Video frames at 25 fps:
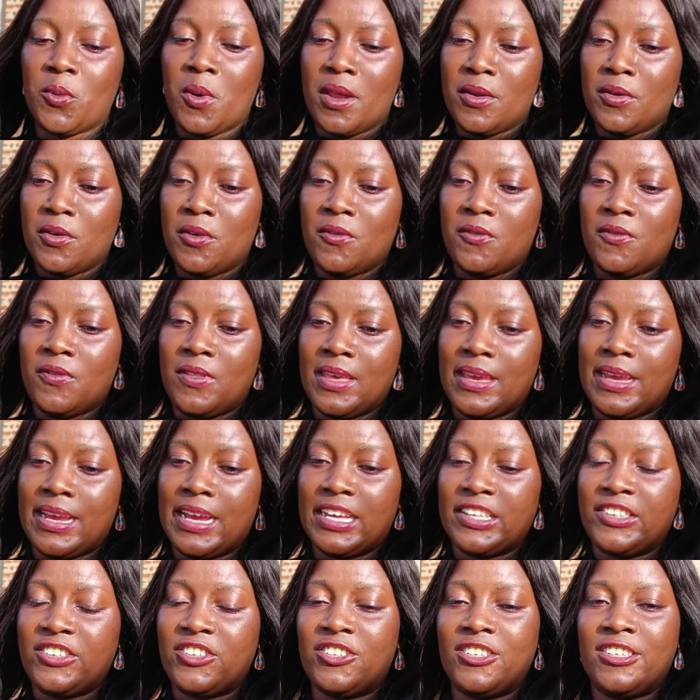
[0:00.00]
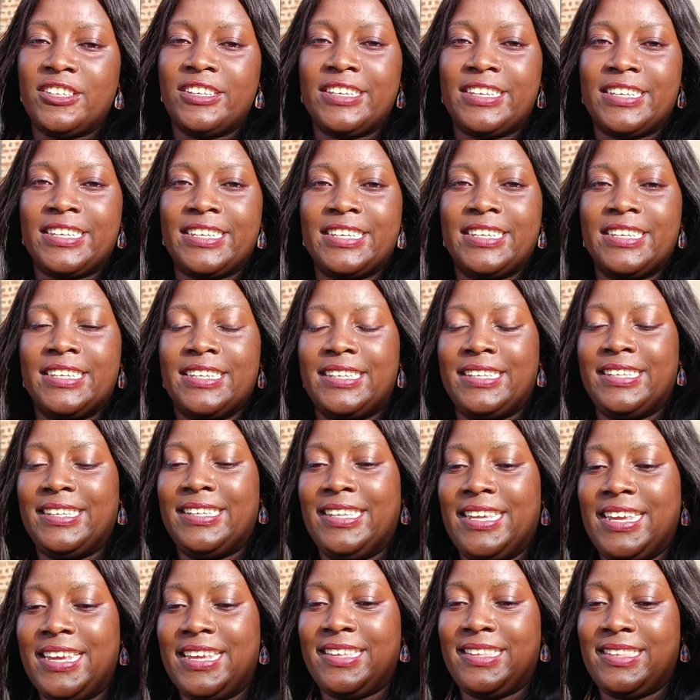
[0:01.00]
one of the kachik.
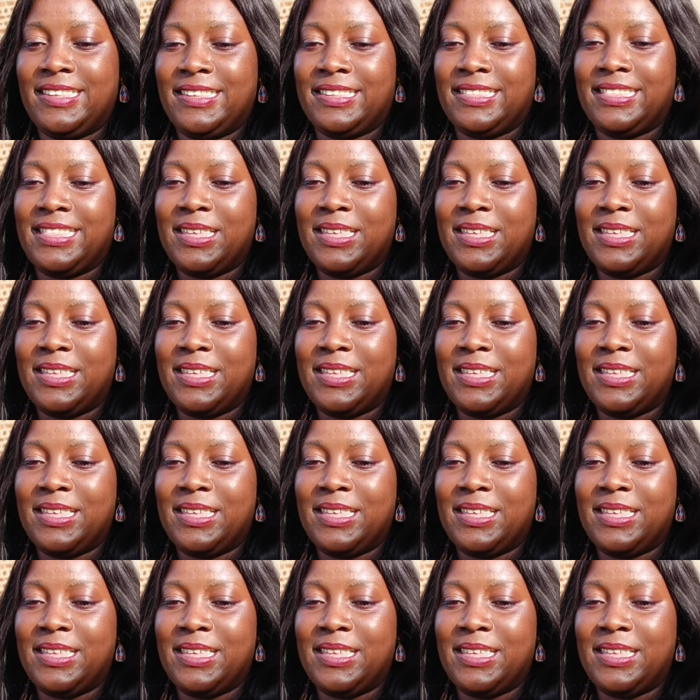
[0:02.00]
Yes,